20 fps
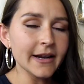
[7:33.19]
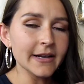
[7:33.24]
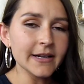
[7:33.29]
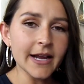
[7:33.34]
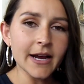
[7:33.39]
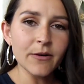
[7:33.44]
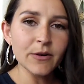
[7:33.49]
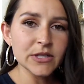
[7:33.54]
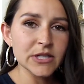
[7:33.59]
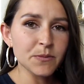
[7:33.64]

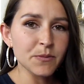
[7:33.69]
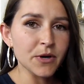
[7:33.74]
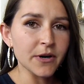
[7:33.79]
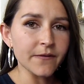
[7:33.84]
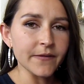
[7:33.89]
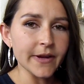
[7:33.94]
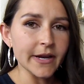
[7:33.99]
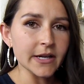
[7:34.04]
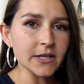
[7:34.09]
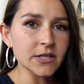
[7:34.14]
Now it's
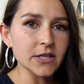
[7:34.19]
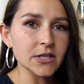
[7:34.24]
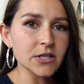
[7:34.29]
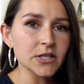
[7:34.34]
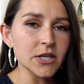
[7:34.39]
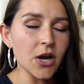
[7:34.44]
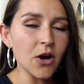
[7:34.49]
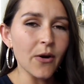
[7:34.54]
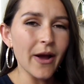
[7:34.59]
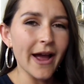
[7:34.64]
perfect.
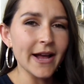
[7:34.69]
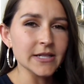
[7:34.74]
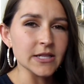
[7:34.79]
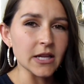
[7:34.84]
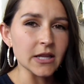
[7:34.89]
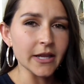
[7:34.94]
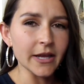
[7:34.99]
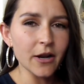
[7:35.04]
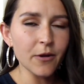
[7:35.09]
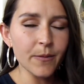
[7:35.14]
So it has a
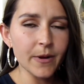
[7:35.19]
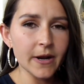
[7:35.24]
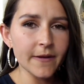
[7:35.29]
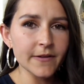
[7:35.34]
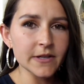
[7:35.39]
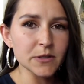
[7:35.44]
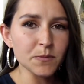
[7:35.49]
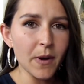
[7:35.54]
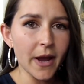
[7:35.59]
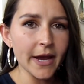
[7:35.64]
little bit of
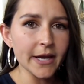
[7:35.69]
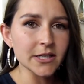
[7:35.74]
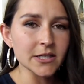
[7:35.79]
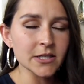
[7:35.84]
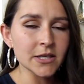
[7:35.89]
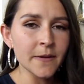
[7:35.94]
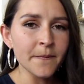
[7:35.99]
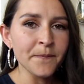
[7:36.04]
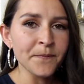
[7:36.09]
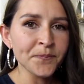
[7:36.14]
a
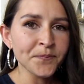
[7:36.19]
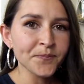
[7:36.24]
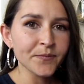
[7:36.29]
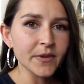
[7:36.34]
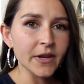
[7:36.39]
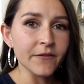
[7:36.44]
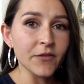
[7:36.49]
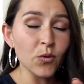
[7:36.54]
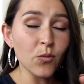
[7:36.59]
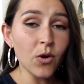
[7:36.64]
spice.
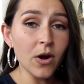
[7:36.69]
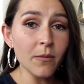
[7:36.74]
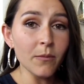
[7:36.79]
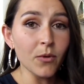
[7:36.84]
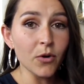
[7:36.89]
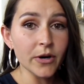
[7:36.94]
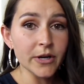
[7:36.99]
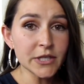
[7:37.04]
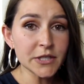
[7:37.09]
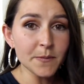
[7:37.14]
If you want
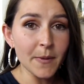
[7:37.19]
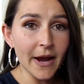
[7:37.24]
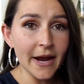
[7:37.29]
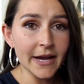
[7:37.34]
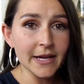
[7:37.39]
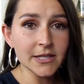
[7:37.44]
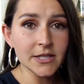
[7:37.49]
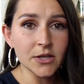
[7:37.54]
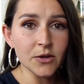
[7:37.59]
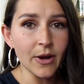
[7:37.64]
more
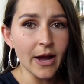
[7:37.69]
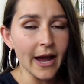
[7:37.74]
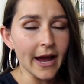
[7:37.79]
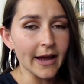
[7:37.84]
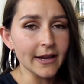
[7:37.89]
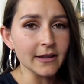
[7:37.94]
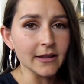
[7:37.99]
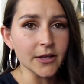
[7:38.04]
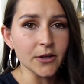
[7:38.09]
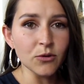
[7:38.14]
spice, you
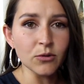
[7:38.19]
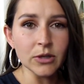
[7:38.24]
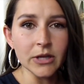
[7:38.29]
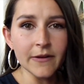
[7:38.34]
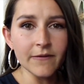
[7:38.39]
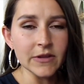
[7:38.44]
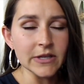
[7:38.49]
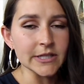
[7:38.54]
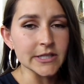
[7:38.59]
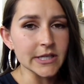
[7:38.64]

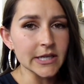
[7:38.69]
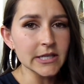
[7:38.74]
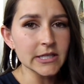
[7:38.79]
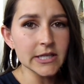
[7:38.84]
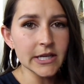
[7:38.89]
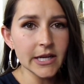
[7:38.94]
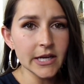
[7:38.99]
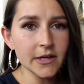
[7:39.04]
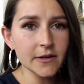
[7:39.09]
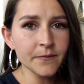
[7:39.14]
leave the seeds
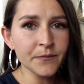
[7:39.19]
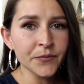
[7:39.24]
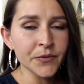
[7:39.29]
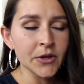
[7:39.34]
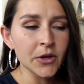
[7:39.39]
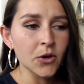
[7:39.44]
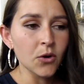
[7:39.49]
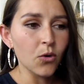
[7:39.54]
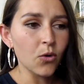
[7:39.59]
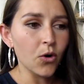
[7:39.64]
in
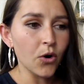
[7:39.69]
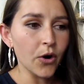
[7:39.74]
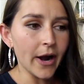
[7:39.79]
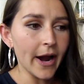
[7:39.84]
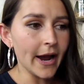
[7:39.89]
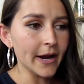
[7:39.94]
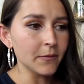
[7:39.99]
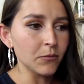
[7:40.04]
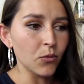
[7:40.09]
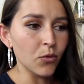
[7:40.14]
or
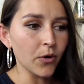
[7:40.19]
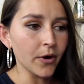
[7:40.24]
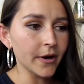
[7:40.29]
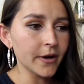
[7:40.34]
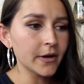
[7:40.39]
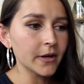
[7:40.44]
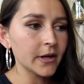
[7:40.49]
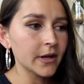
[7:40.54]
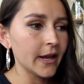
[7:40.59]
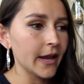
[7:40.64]
add more.